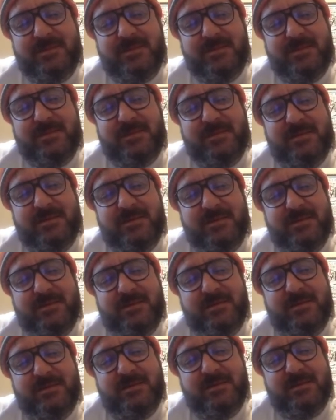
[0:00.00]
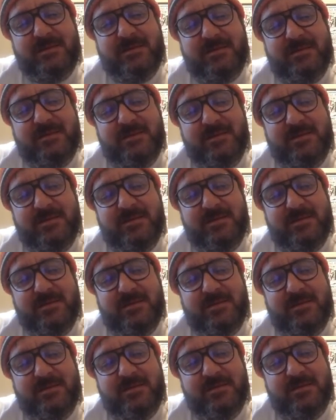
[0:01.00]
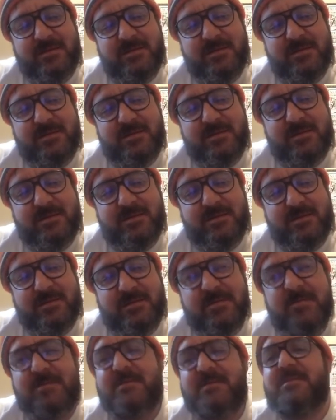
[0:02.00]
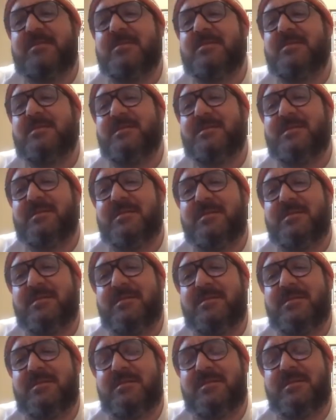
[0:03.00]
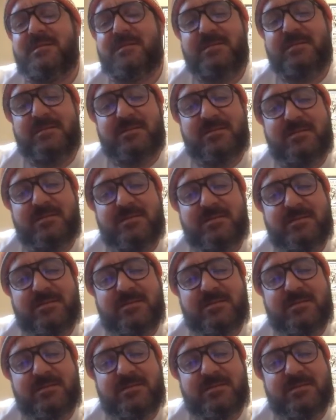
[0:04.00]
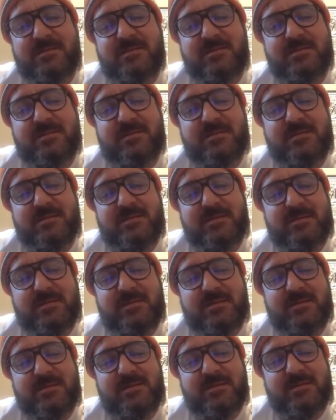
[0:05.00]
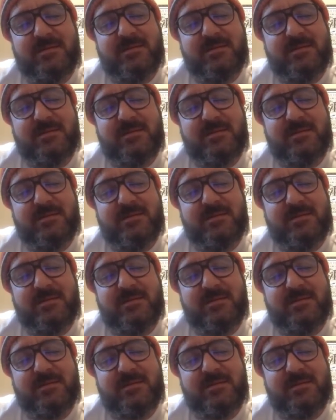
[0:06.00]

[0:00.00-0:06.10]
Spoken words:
(silent)